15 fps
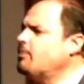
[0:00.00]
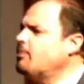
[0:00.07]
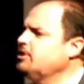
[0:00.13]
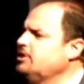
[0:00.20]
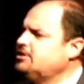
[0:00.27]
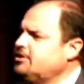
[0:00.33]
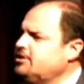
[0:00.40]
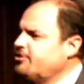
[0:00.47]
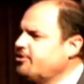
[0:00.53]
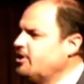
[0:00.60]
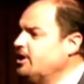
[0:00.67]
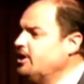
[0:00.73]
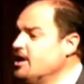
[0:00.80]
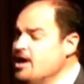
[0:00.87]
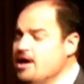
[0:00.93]
it to 30.
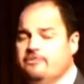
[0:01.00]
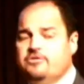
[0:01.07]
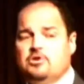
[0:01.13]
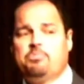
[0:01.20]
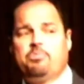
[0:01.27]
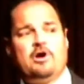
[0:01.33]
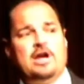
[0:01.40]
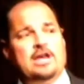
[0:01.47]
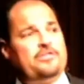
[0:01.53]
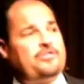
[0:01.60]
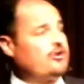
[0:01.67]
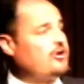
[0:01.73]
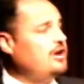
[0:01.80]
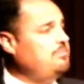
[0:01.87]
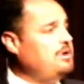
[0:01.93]
If you're praying
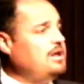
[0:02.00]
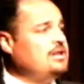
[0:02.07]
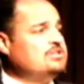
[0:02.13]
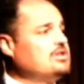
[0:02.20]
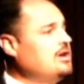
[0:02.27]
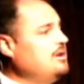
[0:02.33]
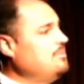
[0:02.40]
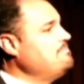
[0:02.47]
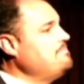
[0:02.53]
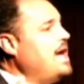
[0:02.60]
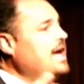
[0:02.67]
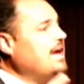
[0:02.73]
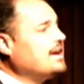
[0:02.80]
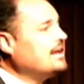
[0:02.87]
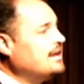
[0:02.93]
30 minutes,
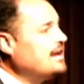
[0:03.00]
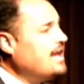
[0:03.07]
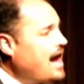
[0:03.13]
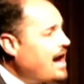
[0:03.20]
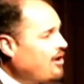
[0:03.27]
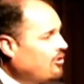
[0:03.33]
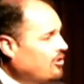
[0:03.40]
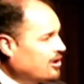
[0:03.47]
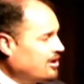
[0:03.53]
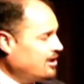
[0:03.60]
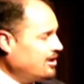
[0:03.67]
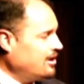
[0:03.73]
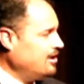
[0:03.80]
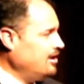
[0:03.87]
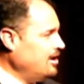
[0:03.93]
make it an hour.
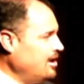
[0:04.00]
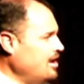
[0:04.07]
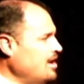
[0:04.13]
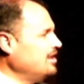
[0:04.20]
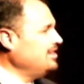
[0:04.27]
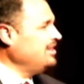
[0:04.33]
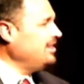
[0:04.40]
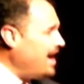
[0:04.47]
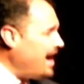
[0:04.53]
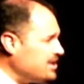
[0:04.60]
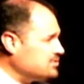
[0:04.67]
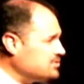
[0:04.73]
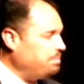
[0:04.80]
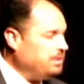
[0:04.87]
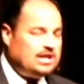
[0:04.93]
Let's
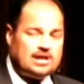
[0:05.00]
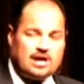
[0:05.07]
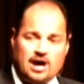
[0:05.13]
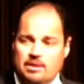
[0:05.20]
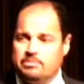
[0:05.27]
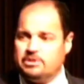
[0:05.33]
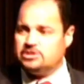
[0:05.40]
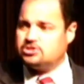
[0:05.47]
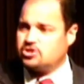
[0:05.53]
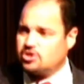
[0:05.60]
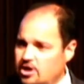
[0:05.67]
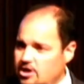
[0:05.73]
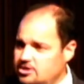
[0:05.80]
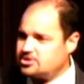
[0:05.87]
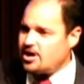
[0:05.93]
become a
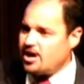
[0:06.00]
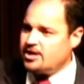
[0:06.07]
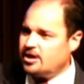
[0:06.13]
church on our